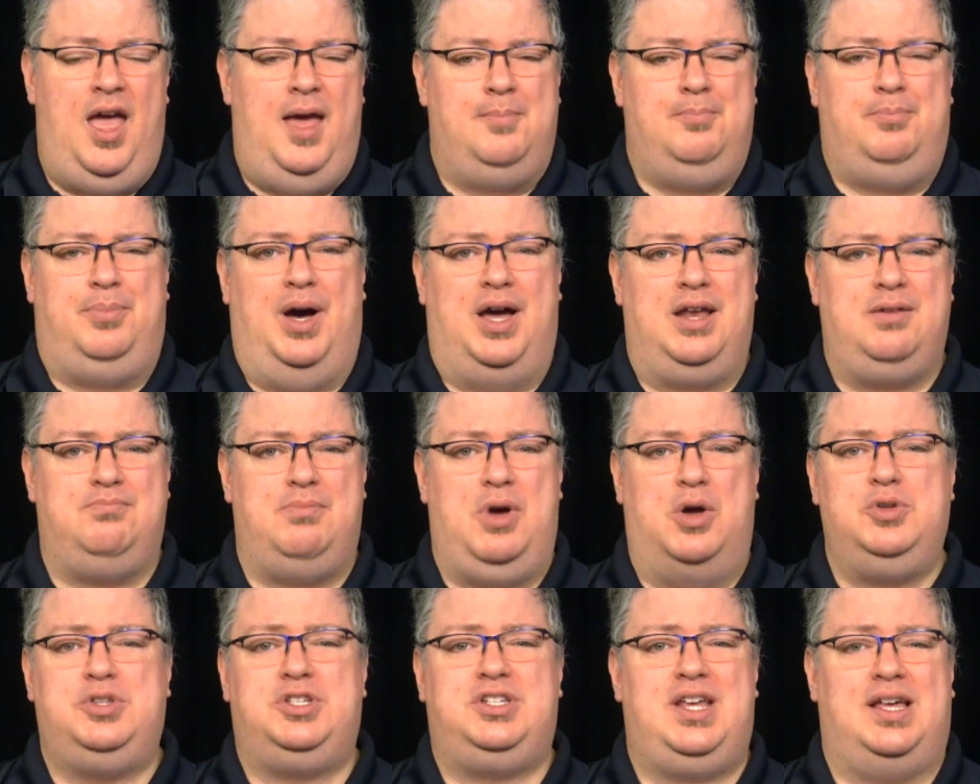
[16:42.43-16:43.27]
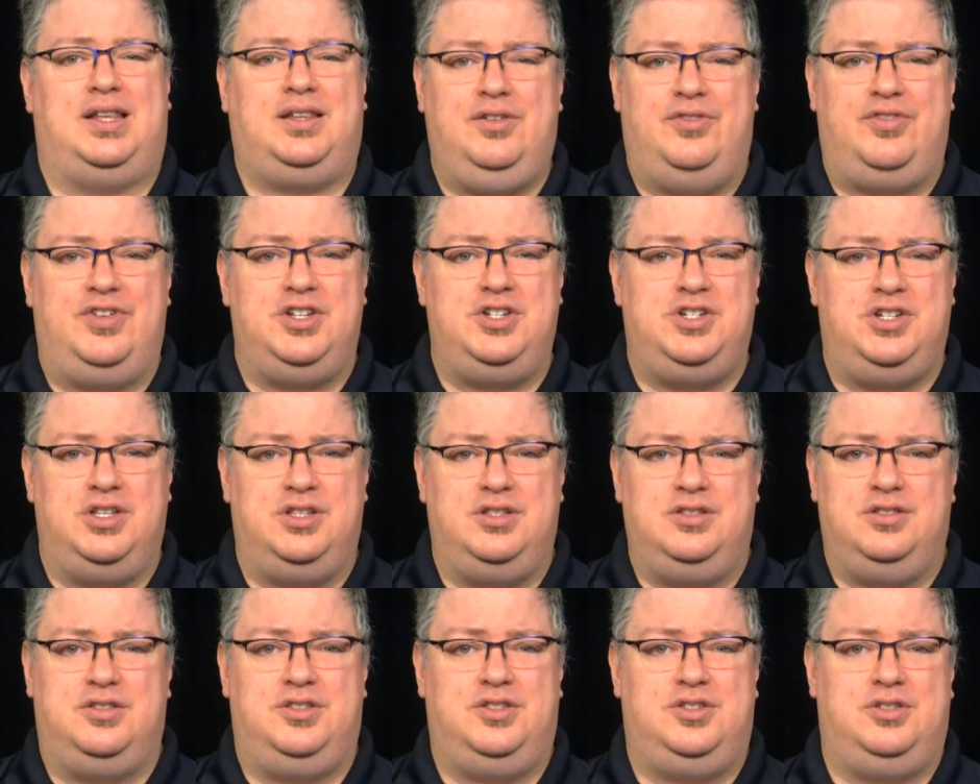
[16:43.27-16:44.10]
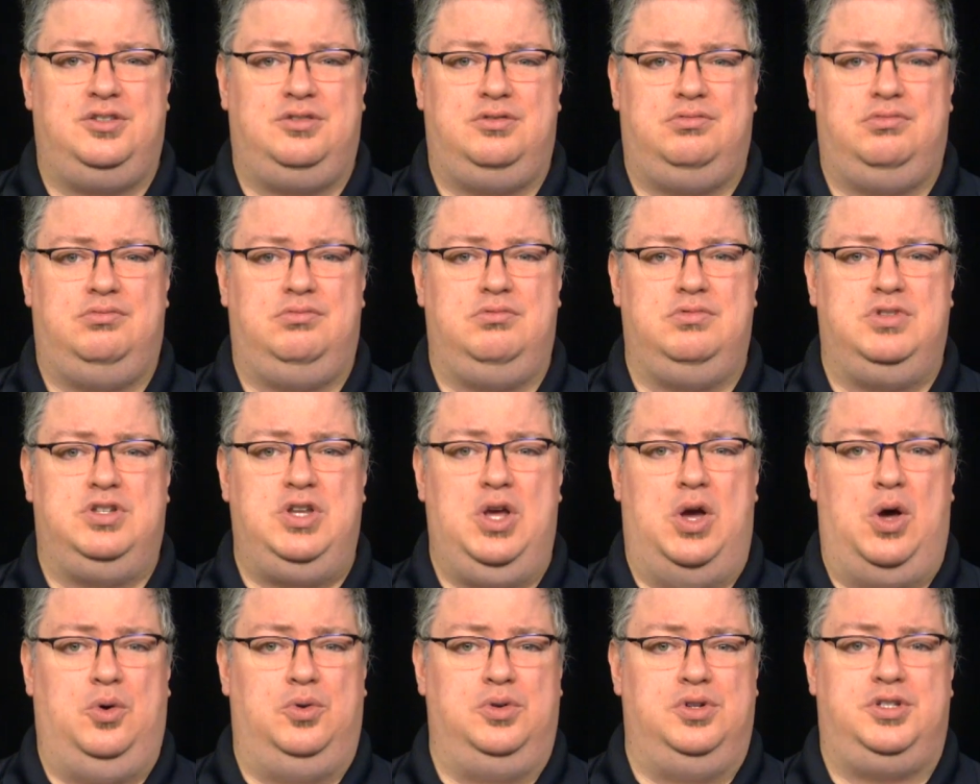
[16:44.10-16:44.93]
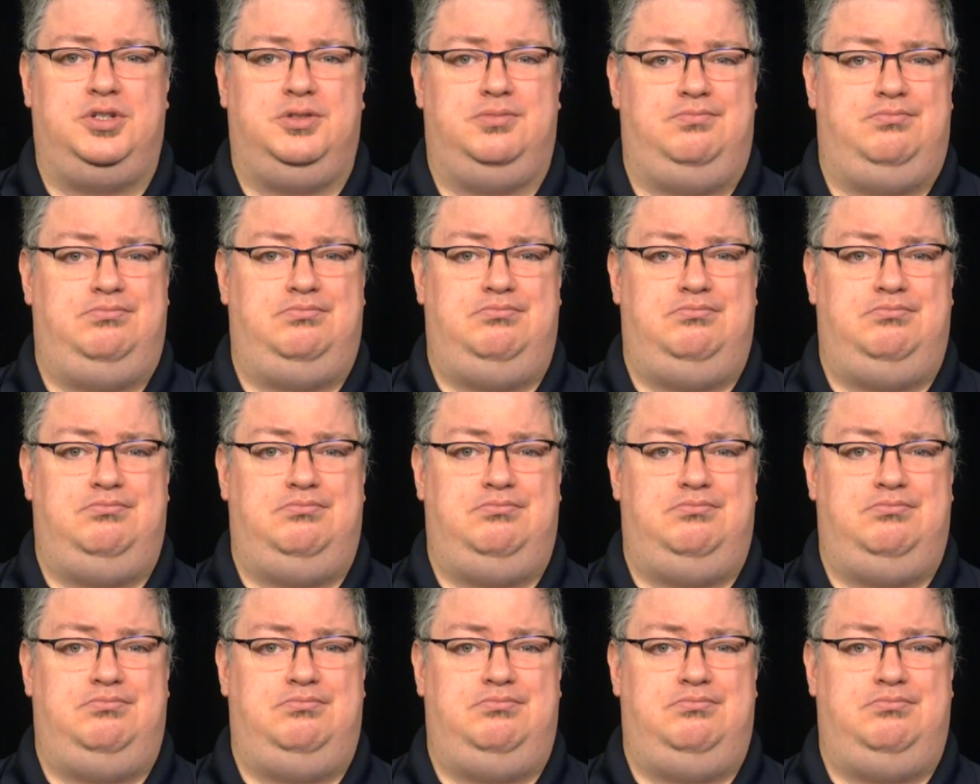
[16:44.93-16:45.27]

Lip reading: But most televisions don't